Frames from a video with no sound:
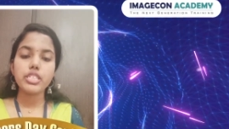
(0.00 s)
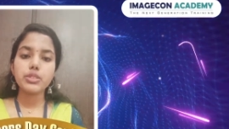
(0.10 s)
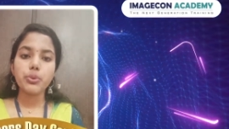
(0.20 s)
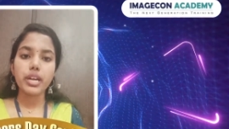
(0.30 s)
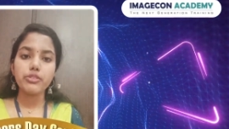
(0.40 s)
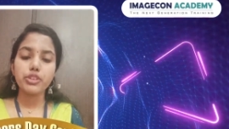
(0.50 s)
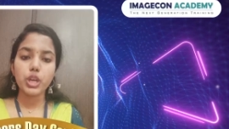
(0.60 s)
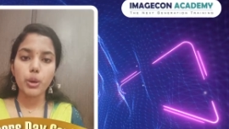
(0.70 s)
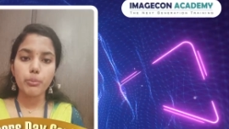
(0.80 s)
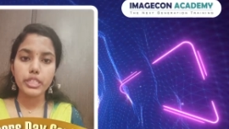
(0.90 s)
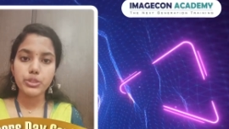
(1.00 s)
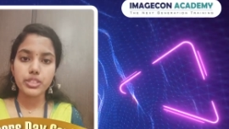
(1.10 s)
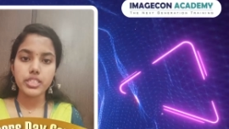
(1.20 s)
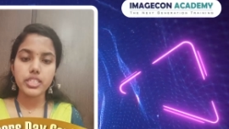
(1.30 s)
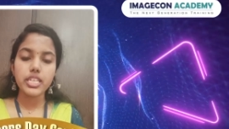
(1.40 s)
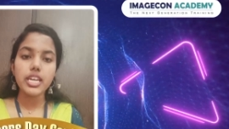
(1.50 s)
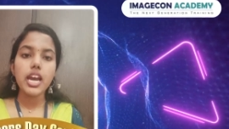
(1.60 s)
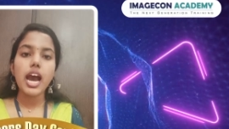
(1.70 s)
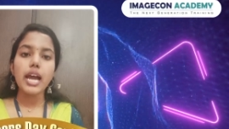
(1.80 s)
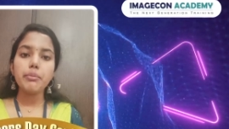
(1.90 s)
this wonderful opportunity
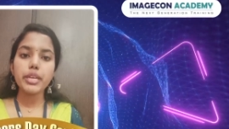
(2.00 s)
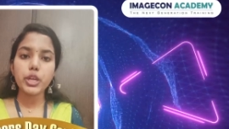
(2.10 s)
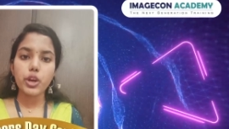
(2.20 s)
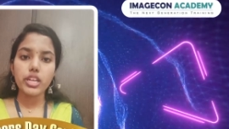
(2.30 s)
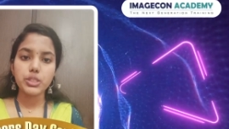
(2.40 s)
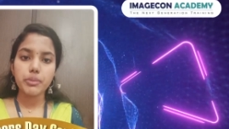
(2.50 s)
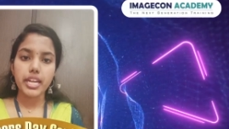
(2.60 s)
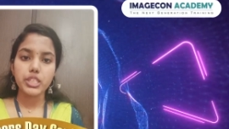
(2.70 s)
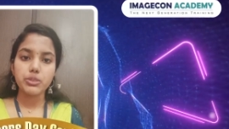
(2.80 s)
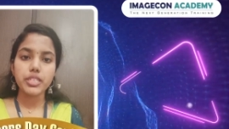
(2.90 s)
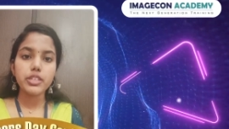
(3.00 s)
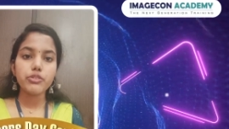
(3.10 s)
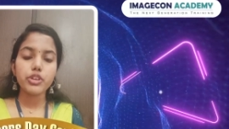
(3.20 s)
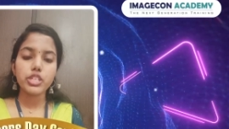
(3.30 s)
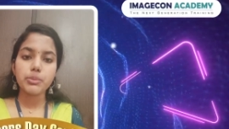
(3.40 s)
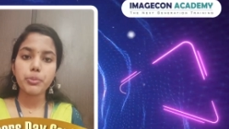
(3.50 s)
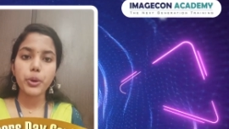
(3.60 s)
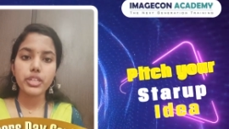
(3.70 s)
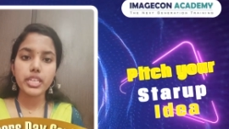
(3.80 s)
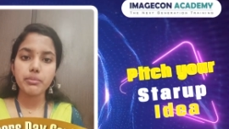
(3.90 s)
and my college management for
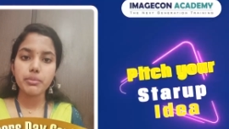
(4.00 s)
supporting